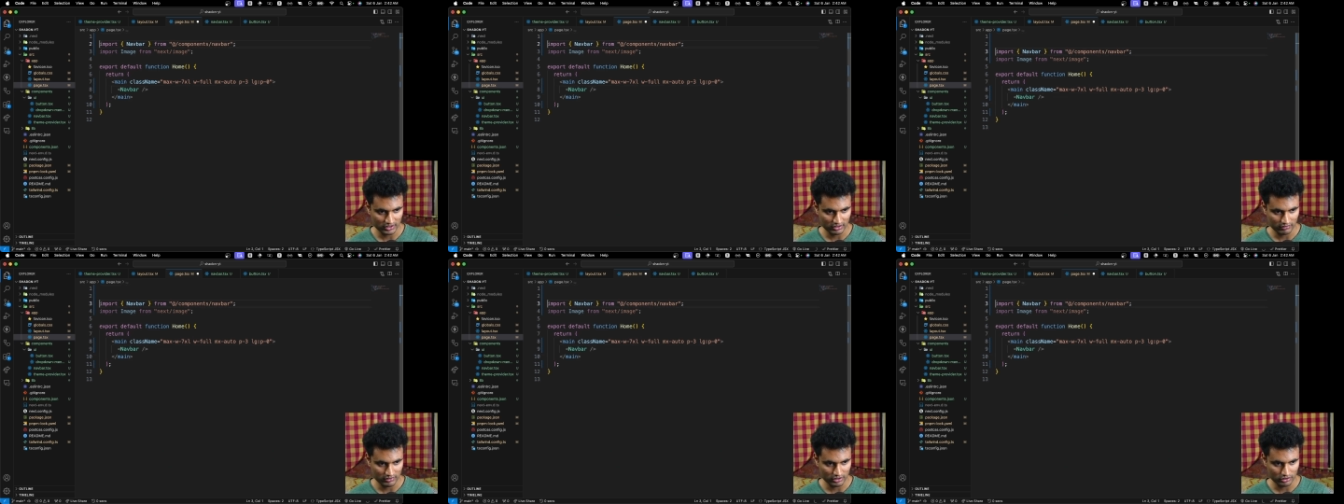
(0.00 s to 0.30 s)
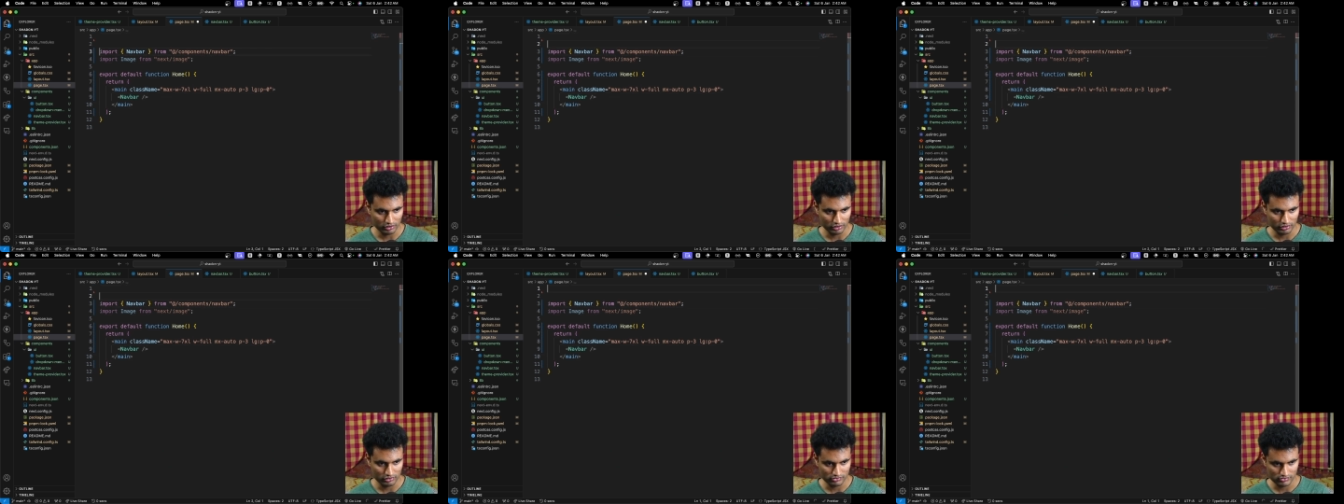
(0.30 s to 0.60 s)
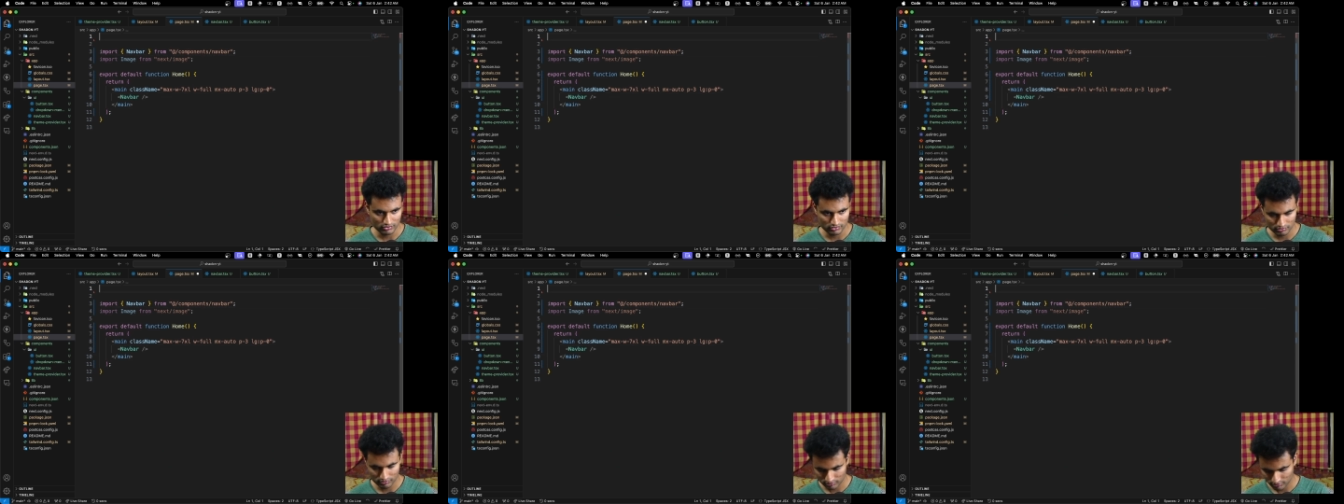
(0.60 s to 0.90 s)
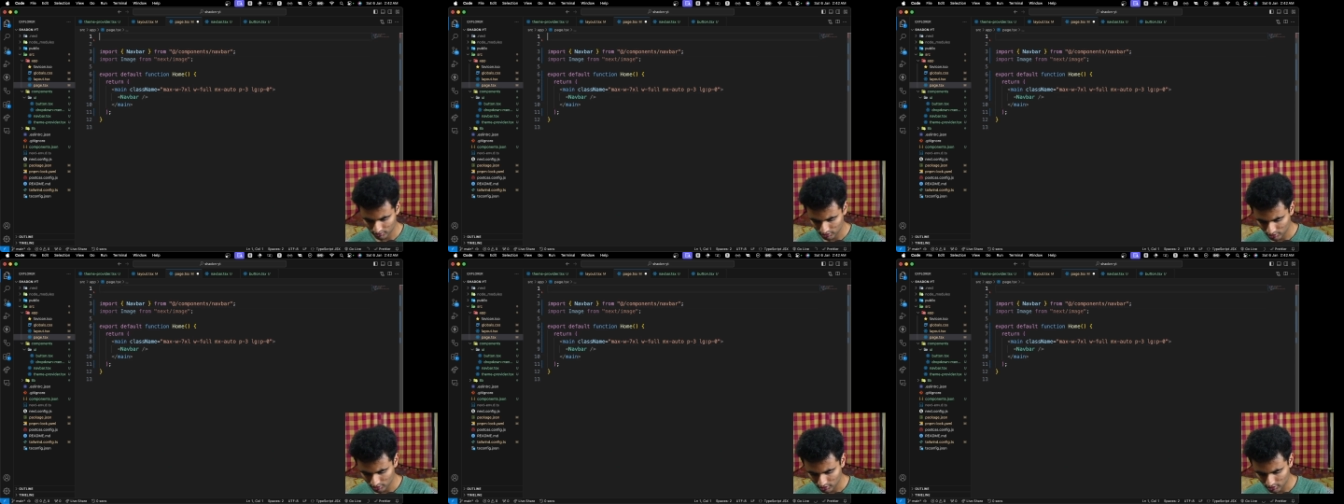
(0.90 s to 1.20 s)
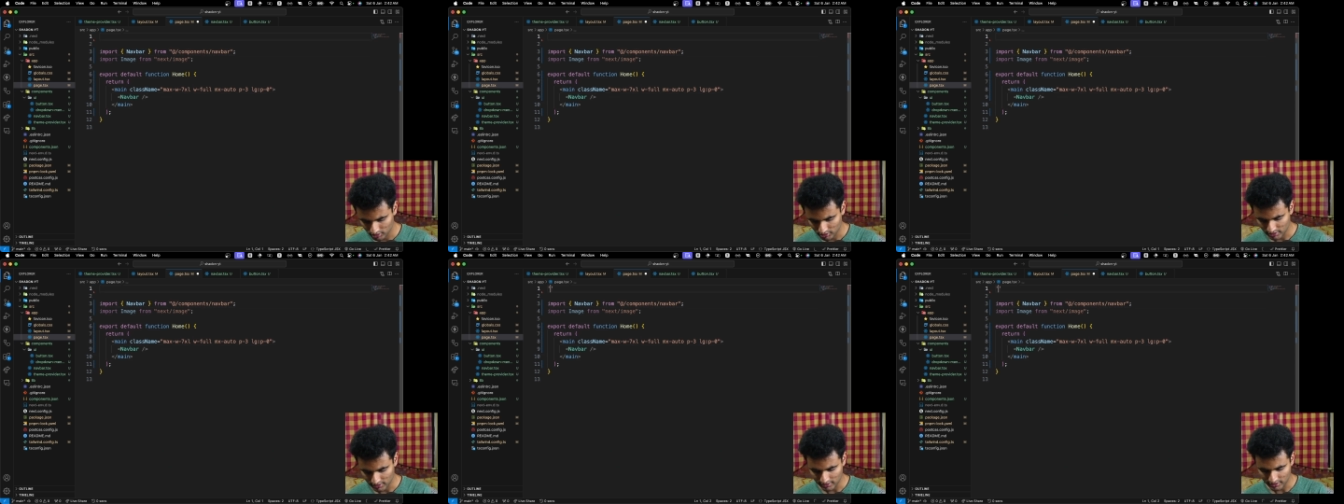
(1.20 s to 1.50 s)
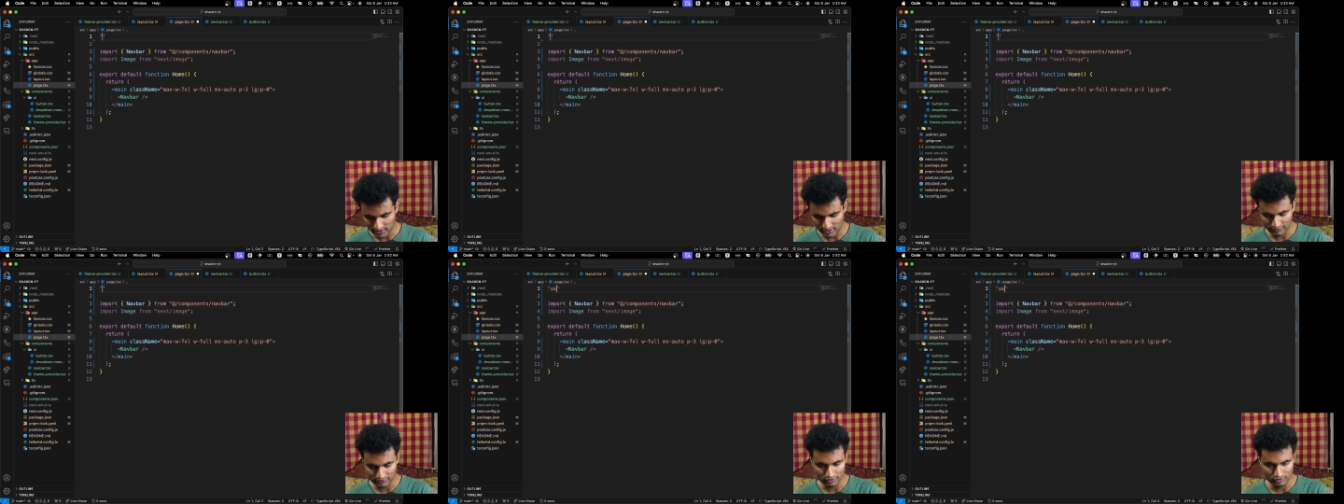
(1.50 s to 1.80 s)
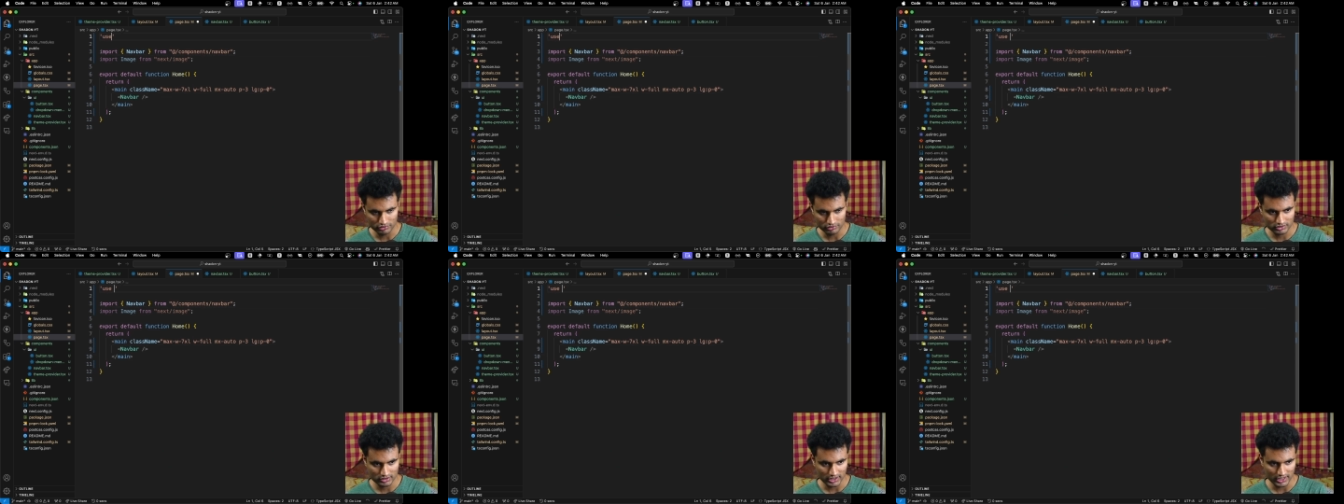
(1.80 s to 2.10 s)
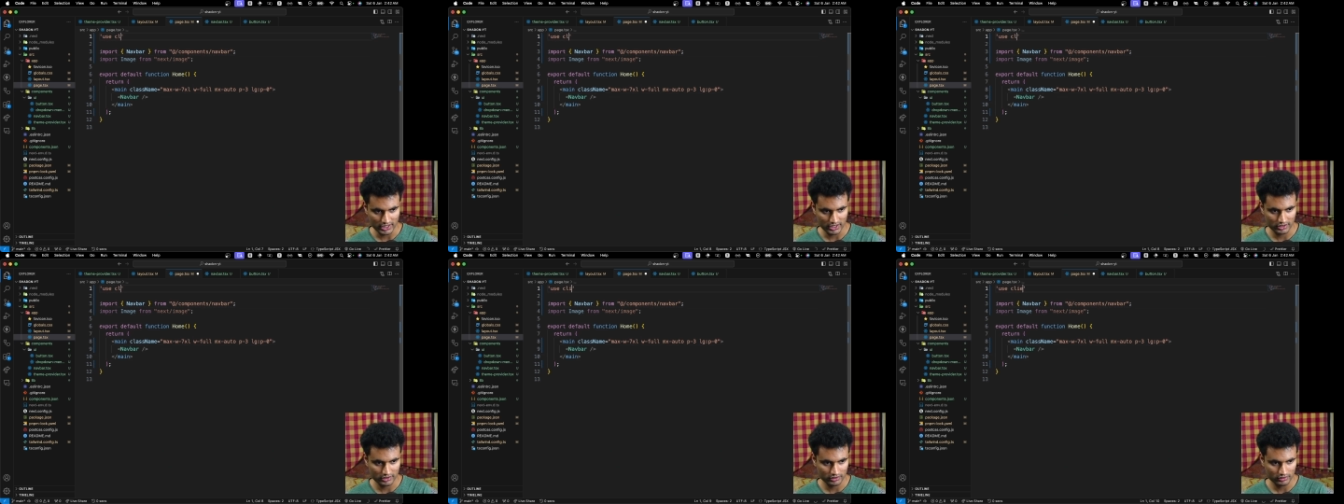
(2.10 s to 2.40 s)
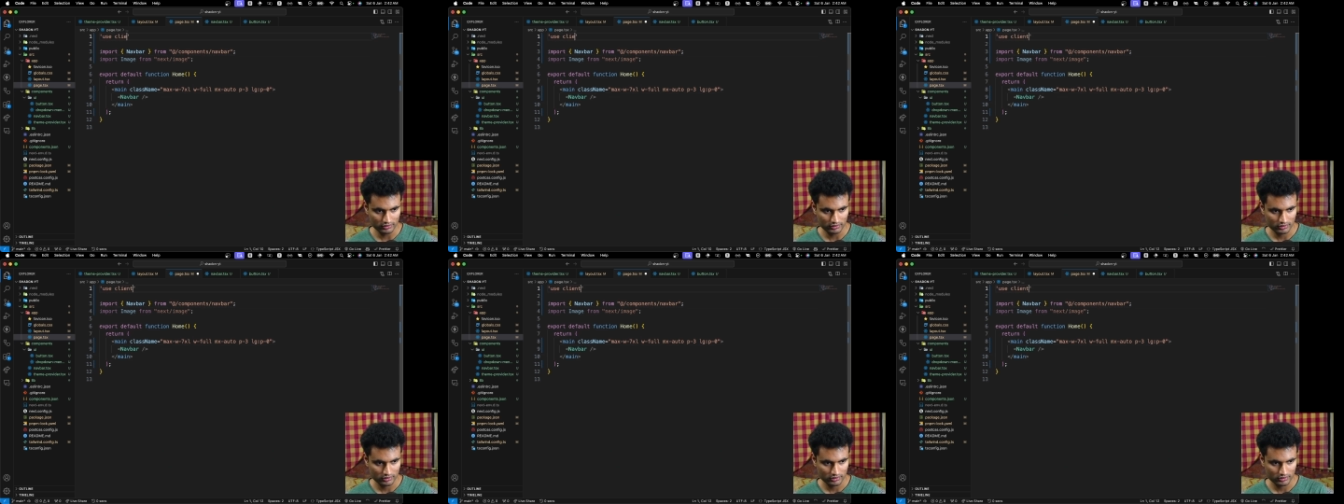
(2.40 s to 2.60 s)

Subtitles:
we are going to have use client here.